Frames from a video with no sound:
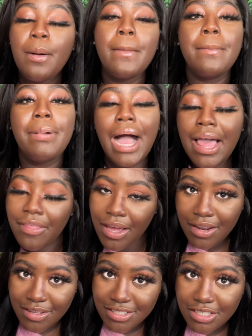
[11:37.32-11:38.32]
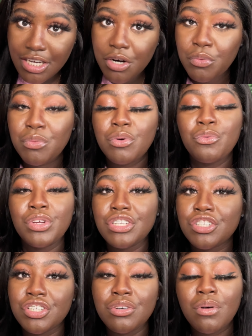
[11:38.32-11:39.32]
By the end of this year, we will
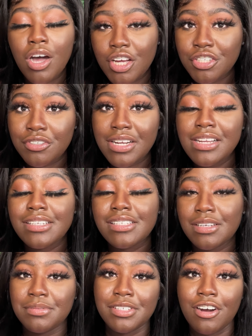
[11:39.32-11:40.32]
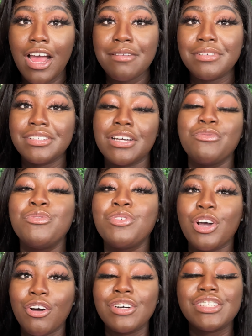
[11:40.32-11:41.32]
reach 200 subscribers, and we will
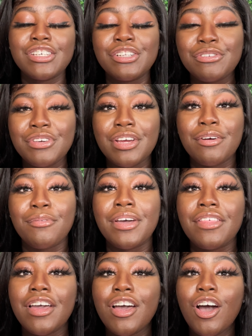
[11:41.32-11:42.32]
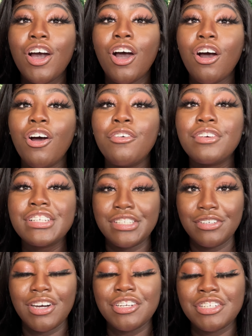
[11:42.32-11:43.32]
go into the new year with over
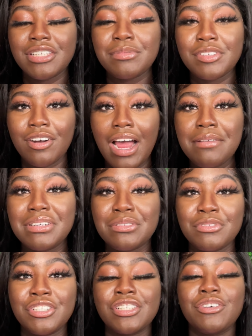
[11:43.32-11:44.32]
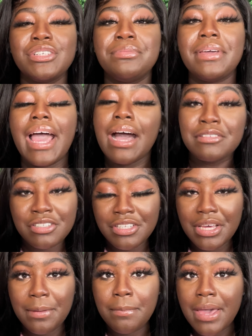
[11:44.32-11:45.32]
200 subscribers, which is going to be
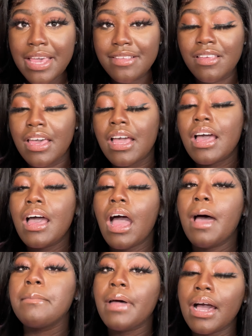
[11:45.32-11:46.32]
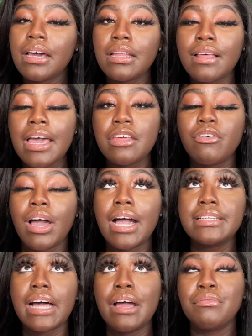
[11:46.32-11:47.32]
absolutely amazing. I'm not gonna lie to you
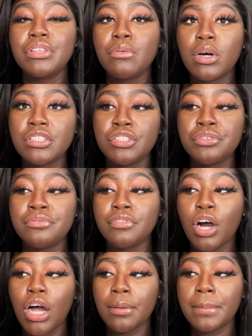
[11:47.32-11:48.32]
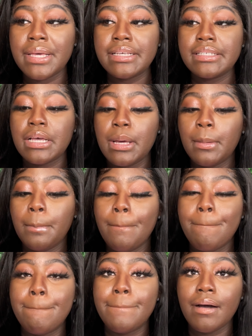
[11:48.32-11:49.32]
guys, I really wanted to do Vlogmas,
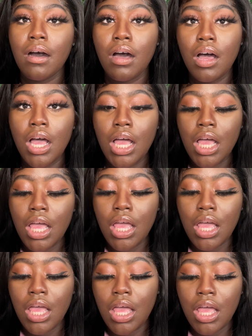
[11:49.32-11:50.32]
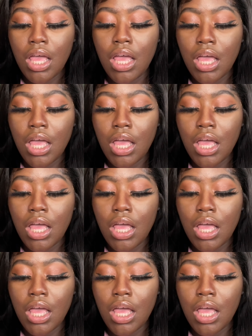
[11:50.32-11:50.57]
but